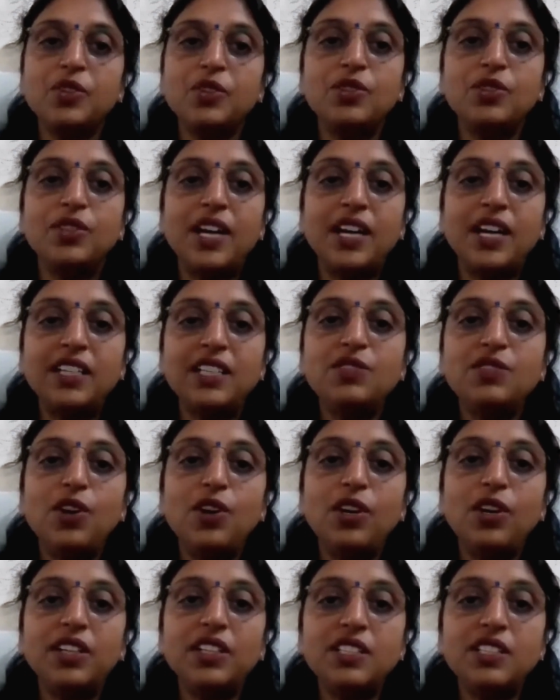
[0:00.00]
So that is
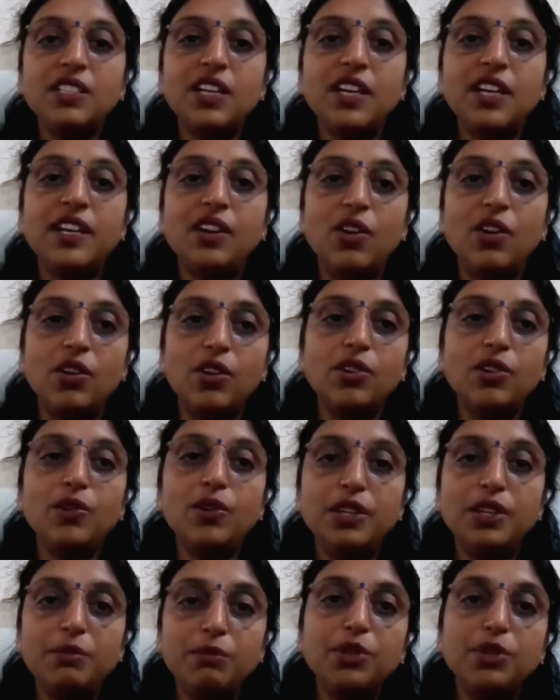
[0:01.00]
what is an
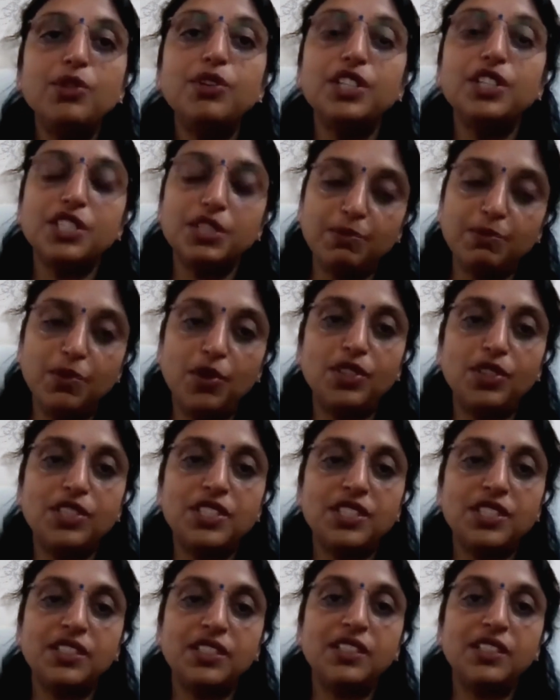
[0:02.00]
autoimmune
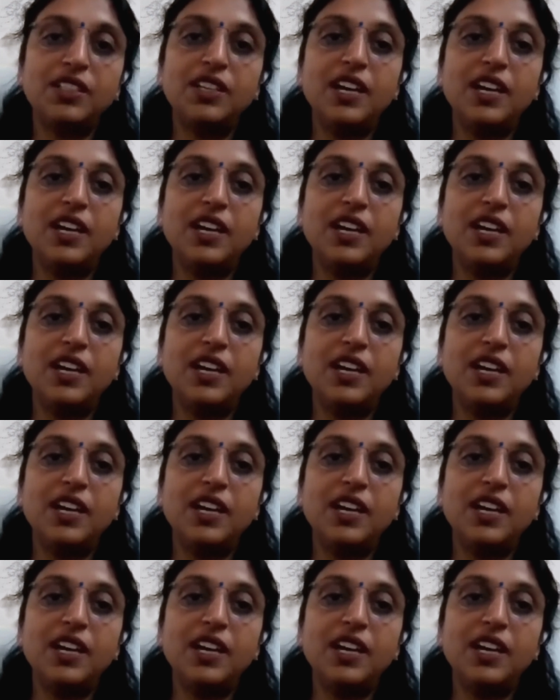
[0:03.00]
response.